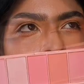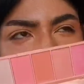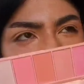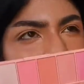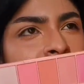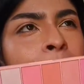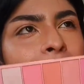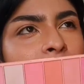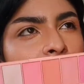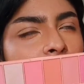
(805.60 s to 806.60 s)
like imagine a
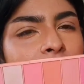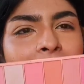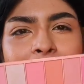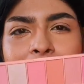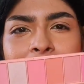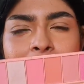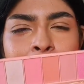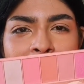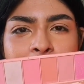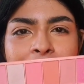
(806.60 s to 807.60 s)
pink shirt and then
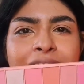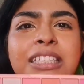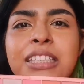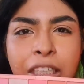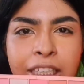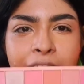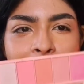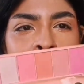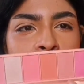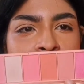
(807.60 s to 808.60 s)
imagine it is dirty
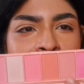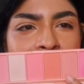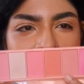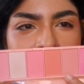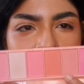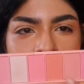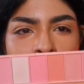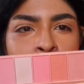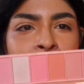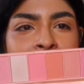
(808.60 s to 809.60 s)
this is that
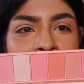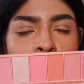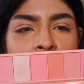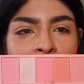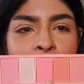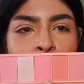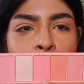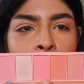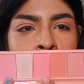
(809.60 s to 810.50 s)
color now we have two more